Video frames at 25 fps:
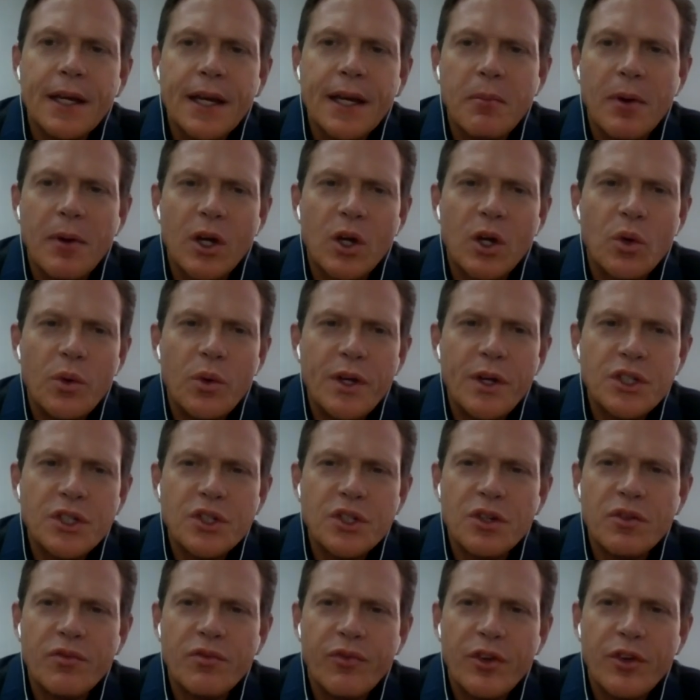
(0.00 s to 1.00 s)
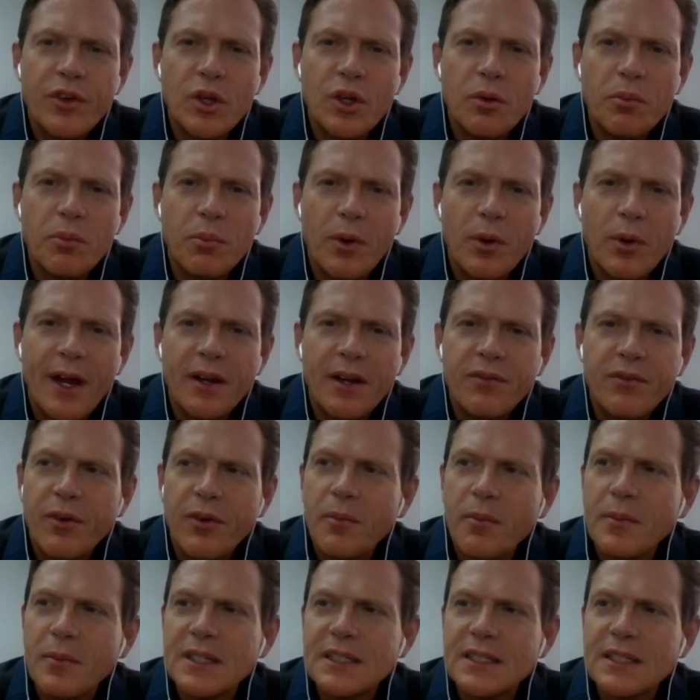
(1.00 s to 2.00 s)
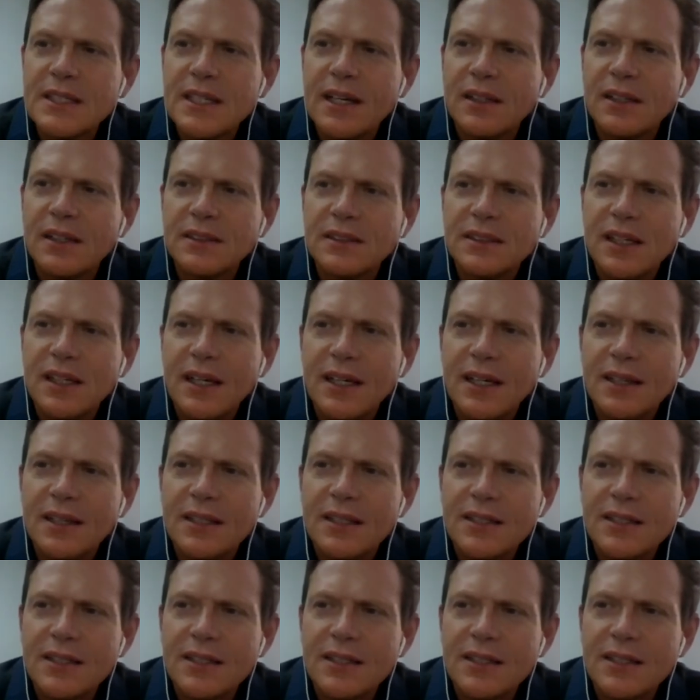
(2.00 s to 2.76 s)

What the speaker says: A question for you, Brad, from the sales side.